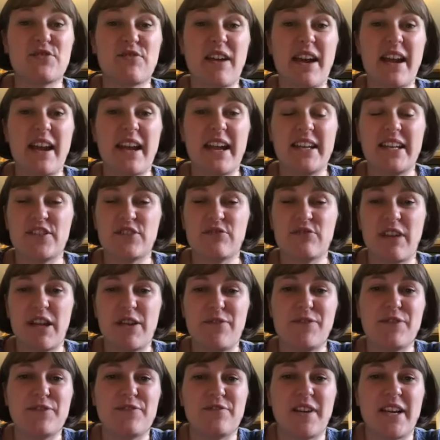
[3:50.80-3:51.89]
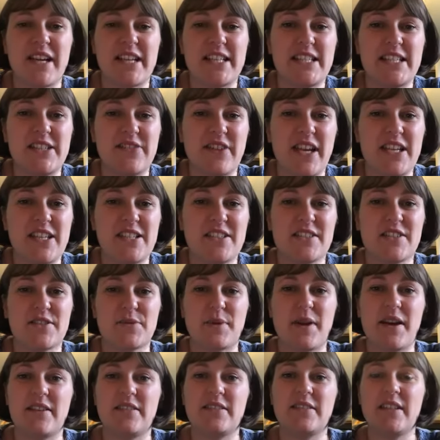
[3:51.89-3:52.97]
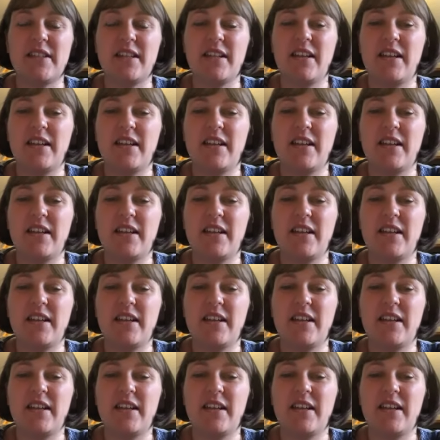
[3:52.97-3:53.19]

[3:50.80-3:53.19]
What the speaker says: right. And it's great for a variety of ages as well.